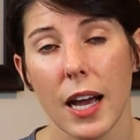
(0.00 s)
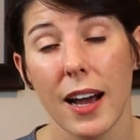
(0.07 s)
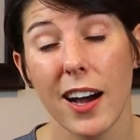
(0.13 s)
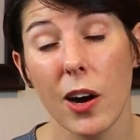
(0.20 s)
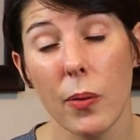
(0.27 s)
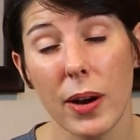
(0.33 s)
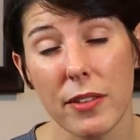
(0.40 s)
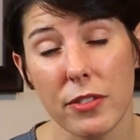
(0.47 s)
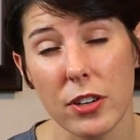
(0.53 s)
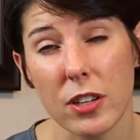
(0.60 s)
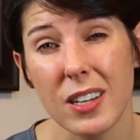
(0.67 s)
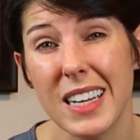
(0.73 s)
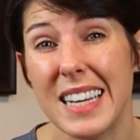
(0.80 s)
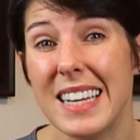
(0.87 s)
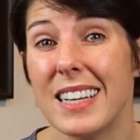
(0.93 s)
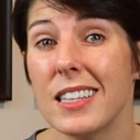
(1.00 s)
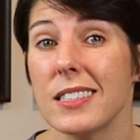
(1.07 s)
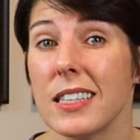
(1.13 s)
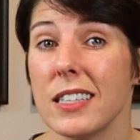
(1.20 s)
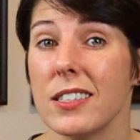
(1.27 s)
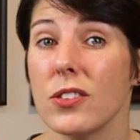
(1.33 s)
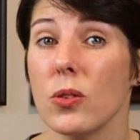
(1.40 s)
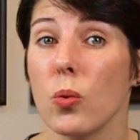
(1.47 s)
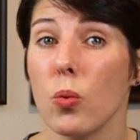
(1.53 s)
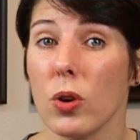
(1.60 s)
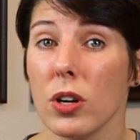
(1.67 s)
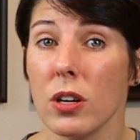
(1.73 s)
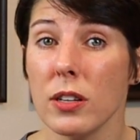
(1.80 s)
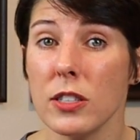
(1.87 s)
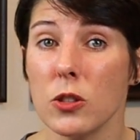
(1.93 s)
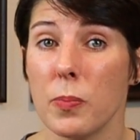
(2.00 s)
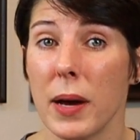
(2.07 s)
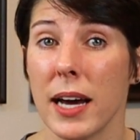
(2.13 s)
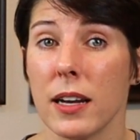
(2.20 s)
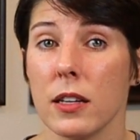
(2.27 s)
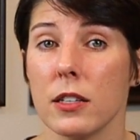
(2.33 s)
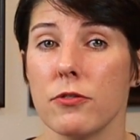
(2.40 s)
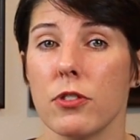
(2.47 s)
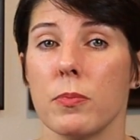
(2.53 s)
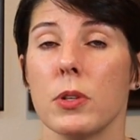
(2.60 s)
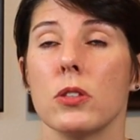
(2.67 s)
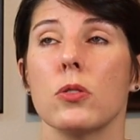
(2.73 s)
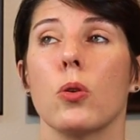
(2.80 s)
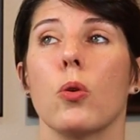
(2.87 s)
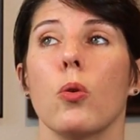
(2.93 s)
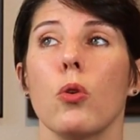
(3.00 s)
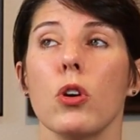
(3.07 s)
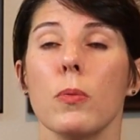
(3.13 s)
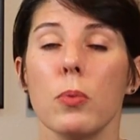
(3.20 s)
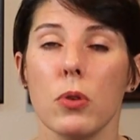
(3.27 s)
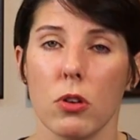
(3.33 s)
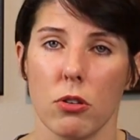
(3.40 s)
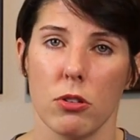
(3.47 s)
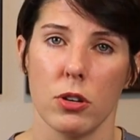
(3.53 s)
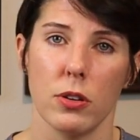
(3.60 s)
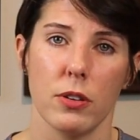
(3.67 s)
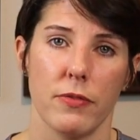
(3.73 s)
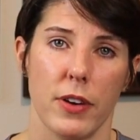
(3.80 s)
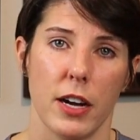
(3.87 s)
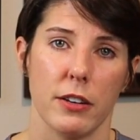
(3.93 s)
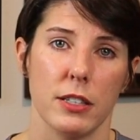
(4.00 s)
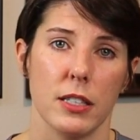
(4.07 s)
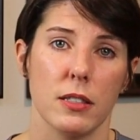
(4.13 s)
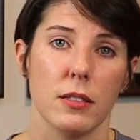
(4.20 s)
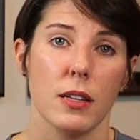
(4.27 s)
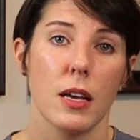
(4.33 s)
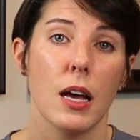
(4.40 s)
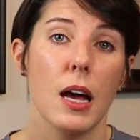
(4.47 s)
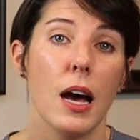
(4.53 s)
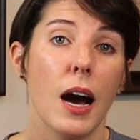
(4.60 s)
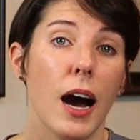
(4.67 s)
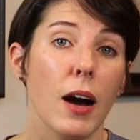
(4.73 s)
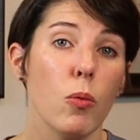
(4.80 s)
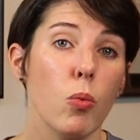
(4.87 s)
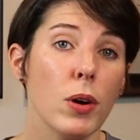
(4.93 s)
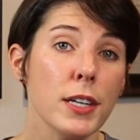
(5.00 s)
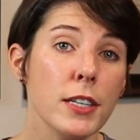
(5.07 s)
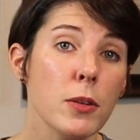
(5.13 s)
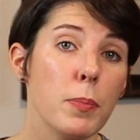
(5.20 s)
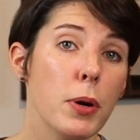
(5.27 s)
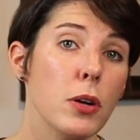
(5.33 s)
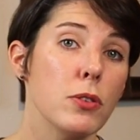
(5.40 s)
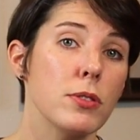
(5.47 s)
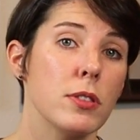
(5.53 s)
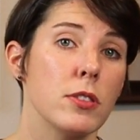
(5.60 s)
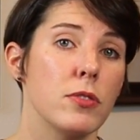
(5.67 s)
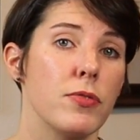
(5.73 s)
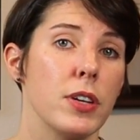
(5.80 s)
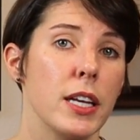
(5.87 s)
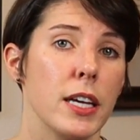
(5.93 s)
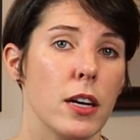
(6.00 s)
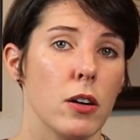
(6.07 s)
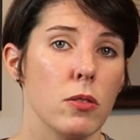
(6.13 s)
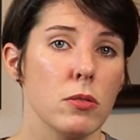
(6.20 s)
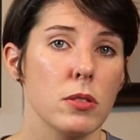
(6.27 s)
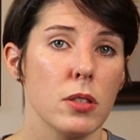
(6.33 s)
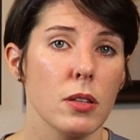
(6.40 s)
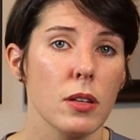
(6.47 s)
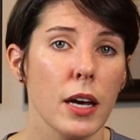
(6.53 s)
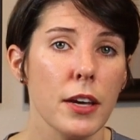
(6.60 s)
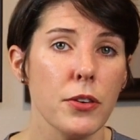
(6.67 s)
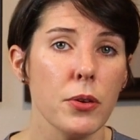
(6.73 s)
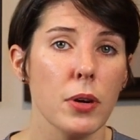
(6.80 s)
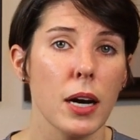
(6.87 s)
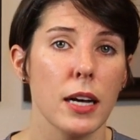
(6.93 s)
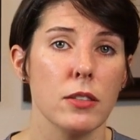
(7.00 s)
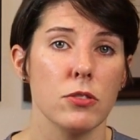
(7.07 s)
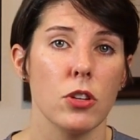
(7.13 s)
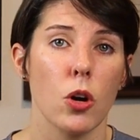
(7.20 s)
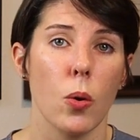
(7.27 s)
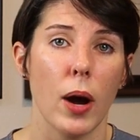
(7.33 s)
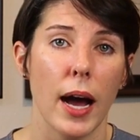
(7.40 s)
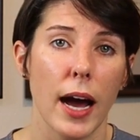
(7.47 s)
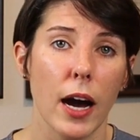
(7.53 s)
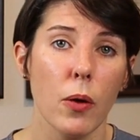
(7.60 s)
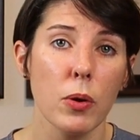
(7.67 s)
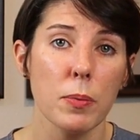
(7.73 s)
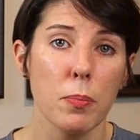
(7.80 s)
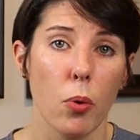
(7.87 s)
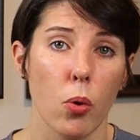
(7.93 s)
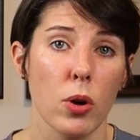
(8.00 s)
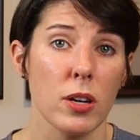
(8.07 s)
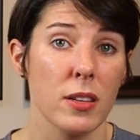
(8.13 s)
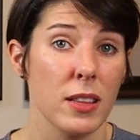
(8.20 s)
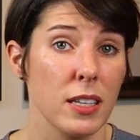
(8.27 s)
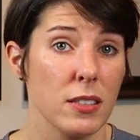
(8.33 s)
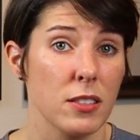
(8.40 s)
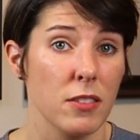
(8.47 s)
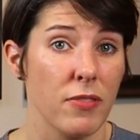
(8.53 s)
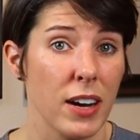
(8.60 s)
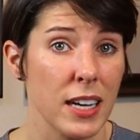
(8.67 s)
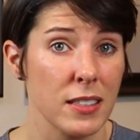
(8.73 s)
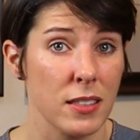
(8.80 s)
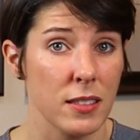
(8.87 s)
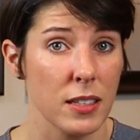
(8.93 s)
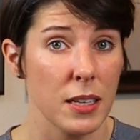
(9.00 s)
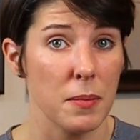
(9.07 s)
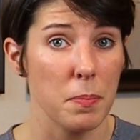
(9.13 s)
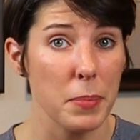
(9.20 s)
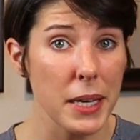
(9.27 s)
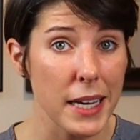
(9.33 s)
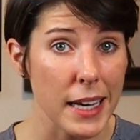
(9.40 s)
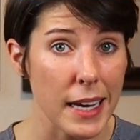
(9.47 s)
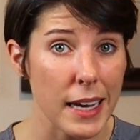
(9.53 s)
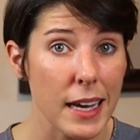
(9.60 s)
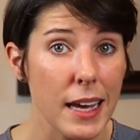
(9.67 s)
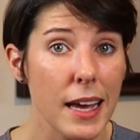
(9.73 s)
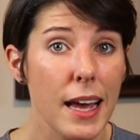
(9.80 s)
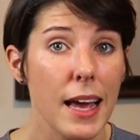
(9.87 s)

However, since the world is battling from this horrible coronavirus, I wanted to post this video to let you guys know how important these devices can be